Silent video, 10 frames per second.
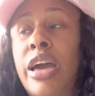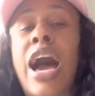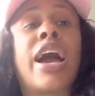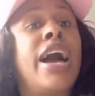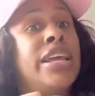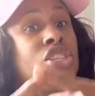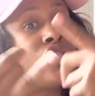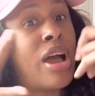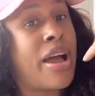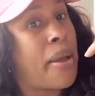A
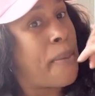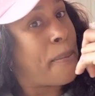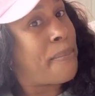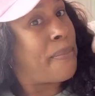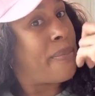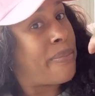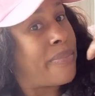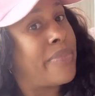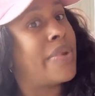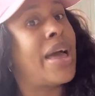contract,
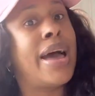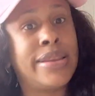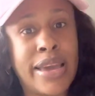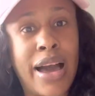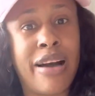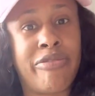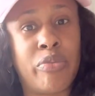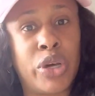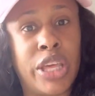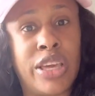and you have
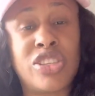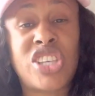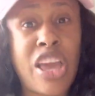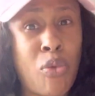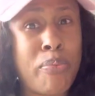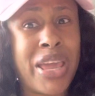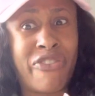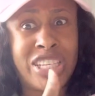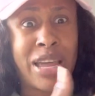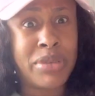money. So you
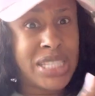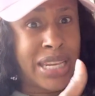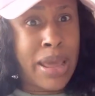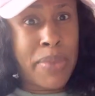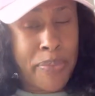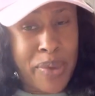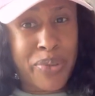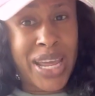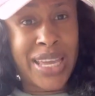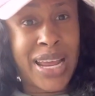mean to tell me say them the
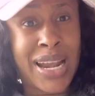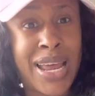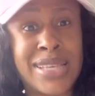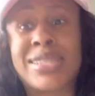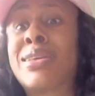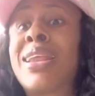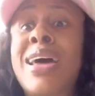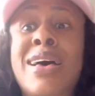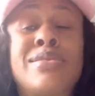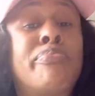people that in a class,
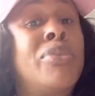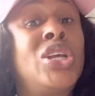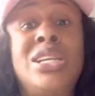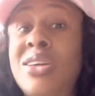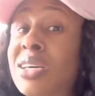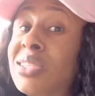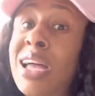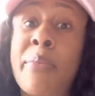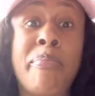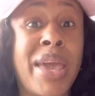money does
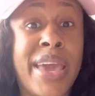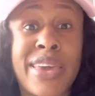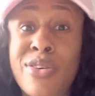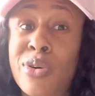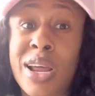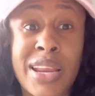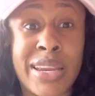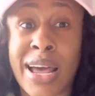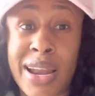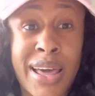not make you
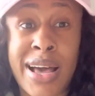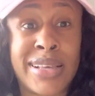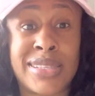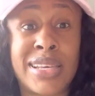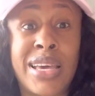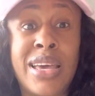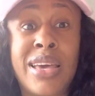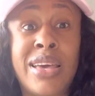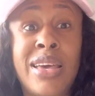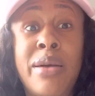in a class.
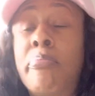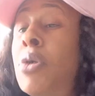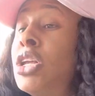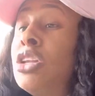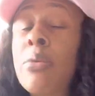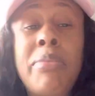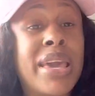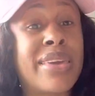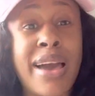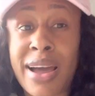Money not
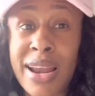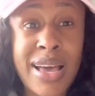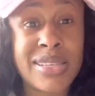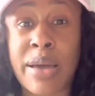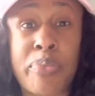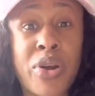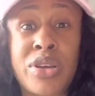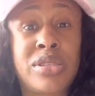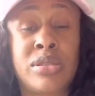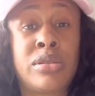make you a class a
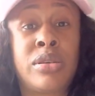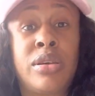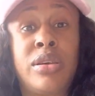person.